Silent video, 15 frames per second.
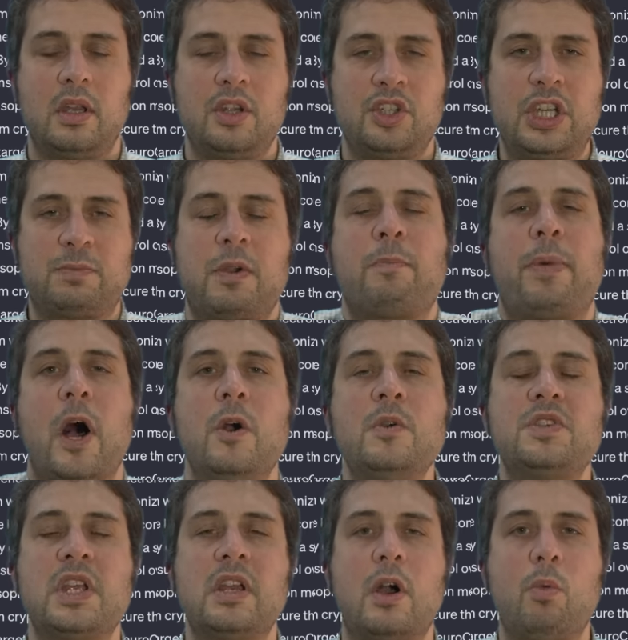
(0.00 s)
She's
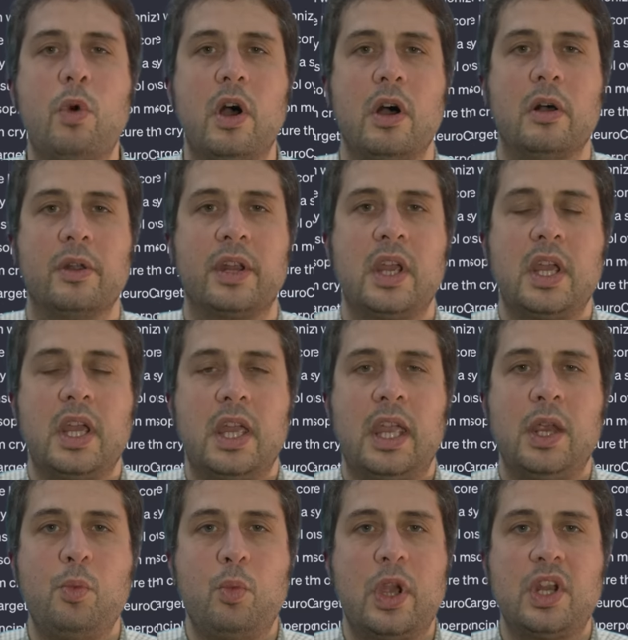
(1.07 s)
proposing a world
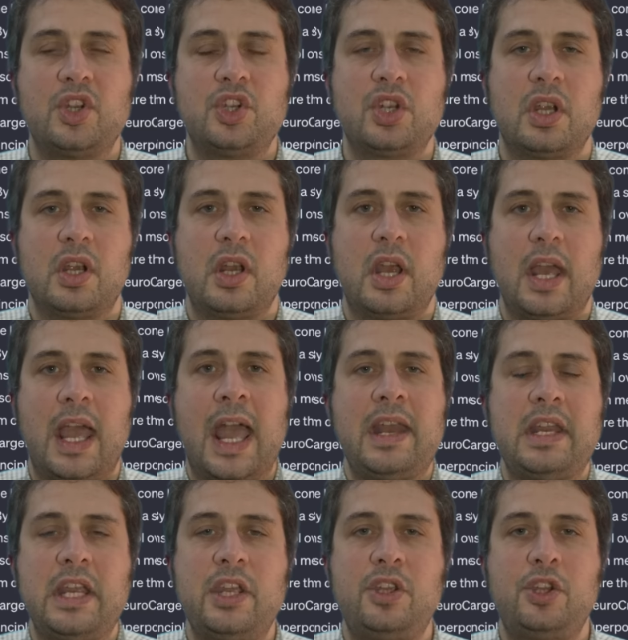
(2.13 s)
in which
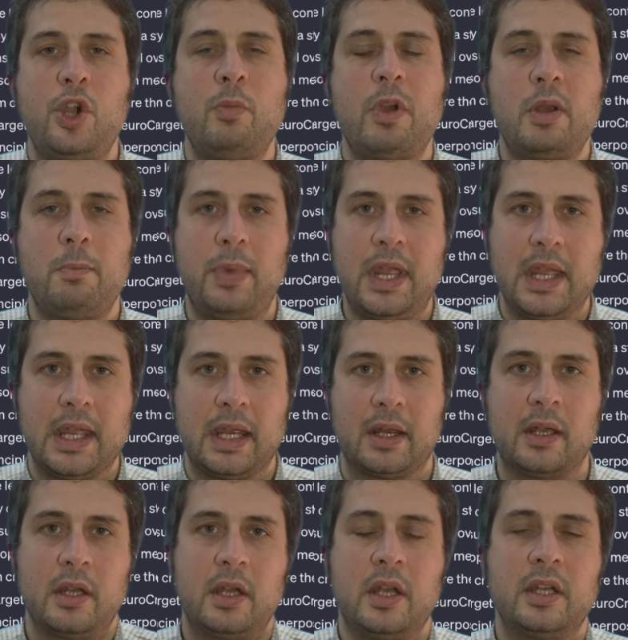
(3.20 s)
any human being
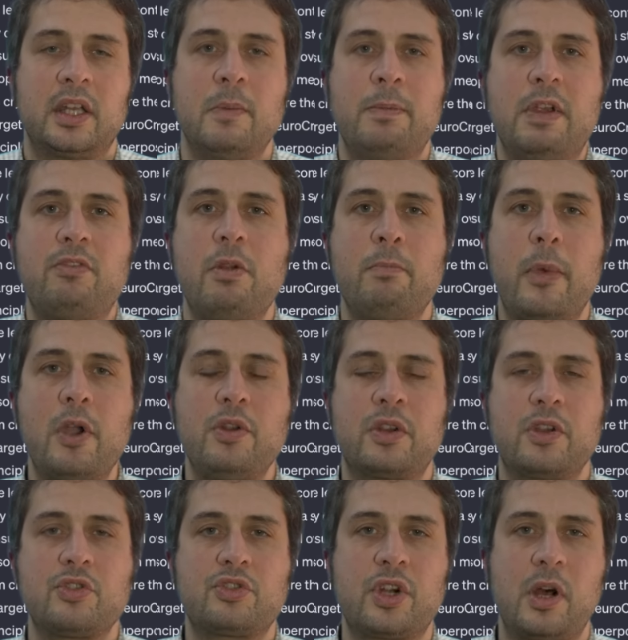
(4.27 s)
can be remote
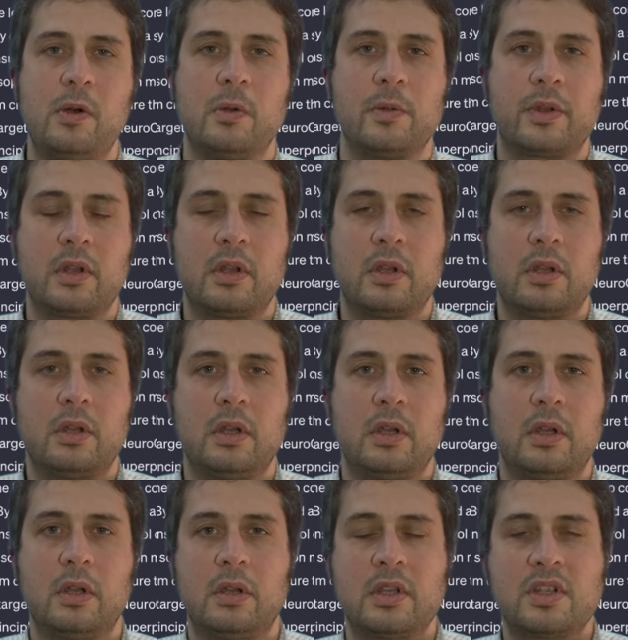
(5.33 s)
controlled
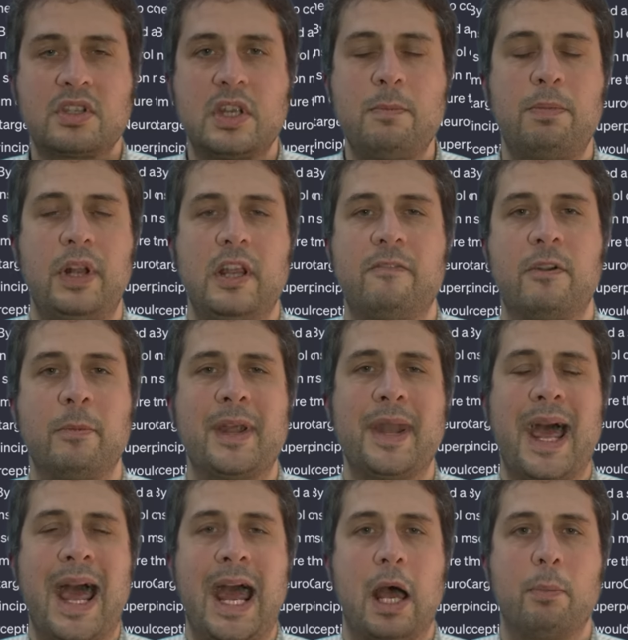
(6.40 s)
simply from an
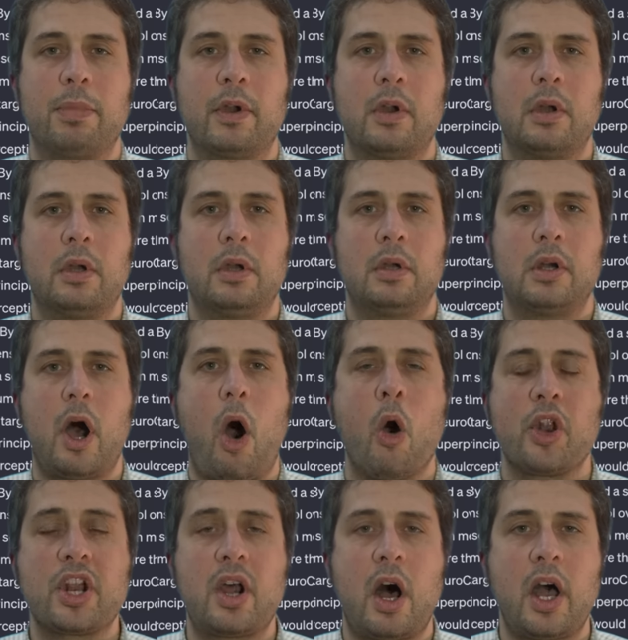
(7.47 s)
app
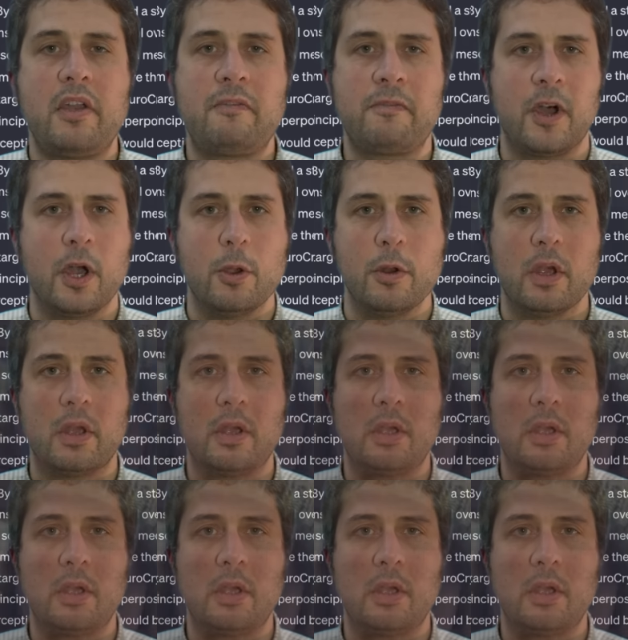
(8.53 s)
on an iPhone.